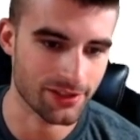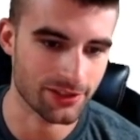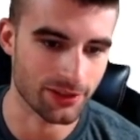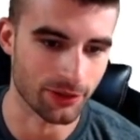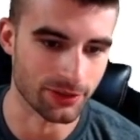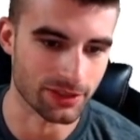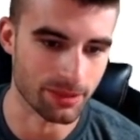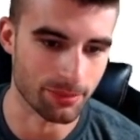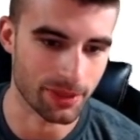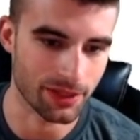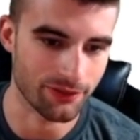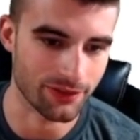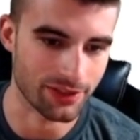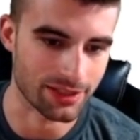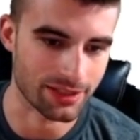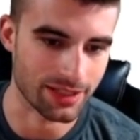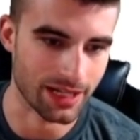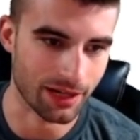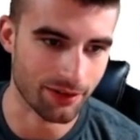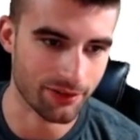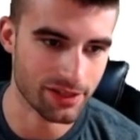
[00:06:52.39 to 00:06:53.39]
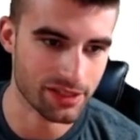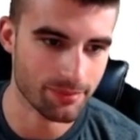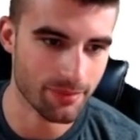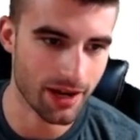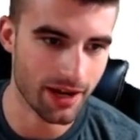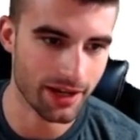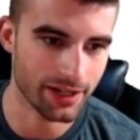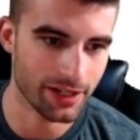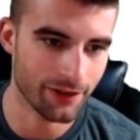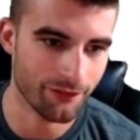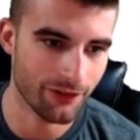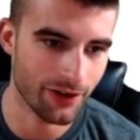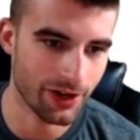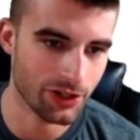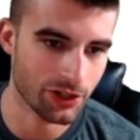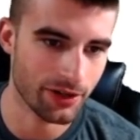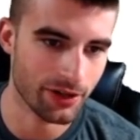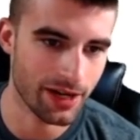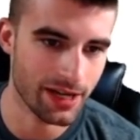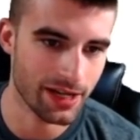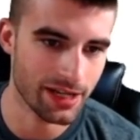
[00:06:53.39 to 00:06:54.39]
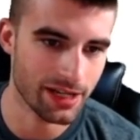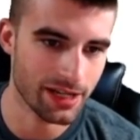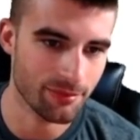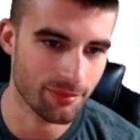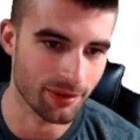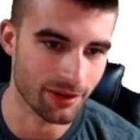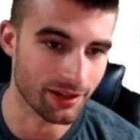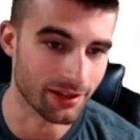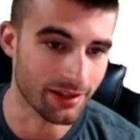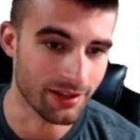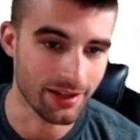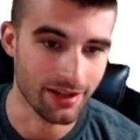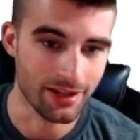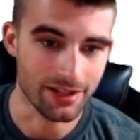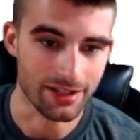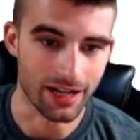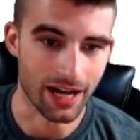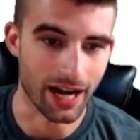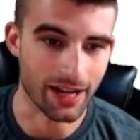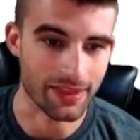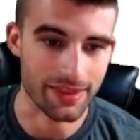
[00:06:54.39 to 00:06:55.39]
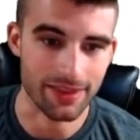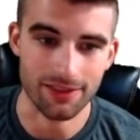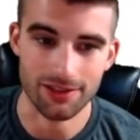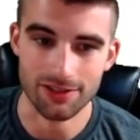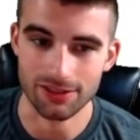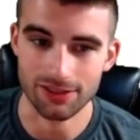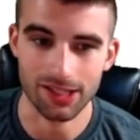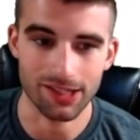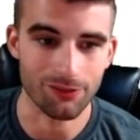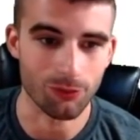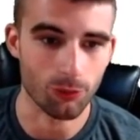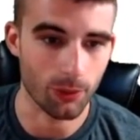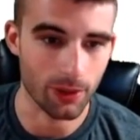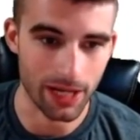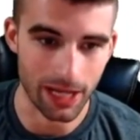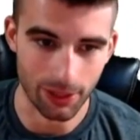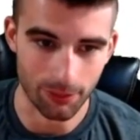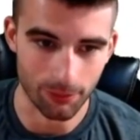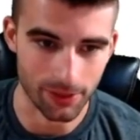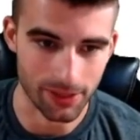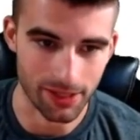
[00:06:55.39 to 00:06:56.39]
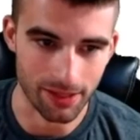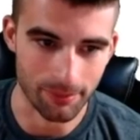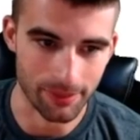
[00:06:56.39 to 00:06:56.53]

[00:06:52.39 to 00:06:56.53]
so it's a bit of a scary spot here for Andrew Heaney, but I think there's a lot of win equity.